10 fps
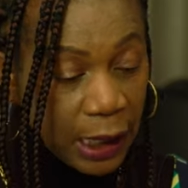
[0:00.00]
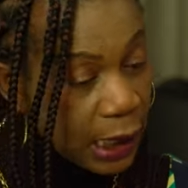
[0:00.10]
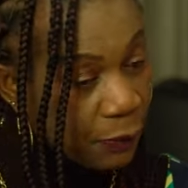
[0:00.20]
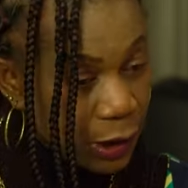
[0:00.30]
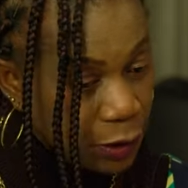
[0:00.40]
and
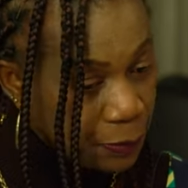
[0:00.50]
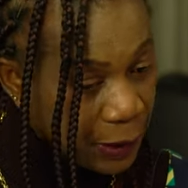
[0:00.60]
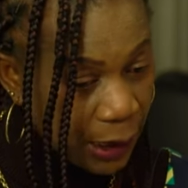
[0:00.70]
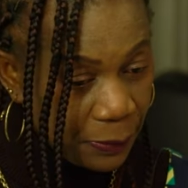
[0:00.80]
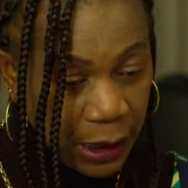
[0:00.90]
I want to
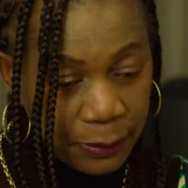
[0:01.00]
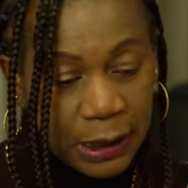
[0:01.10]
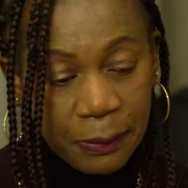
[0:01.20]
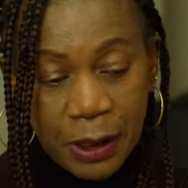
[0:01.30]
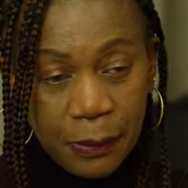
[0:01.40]
buy a
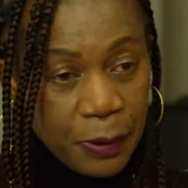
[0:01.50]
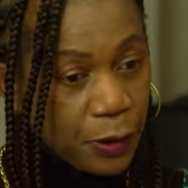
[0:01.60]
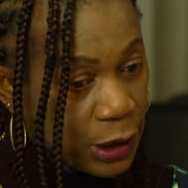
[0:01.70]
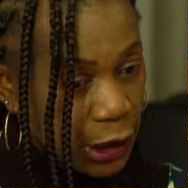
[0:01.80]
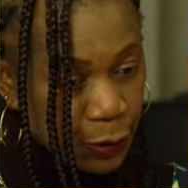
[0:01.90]
BMW
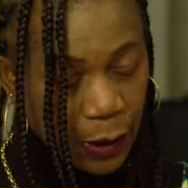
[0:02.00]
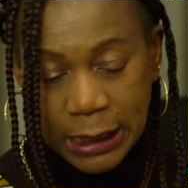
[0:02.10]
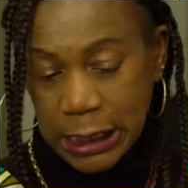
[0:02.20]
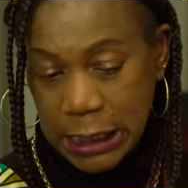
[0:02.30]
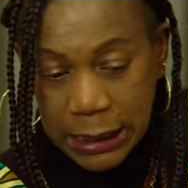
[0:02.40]
because it's quite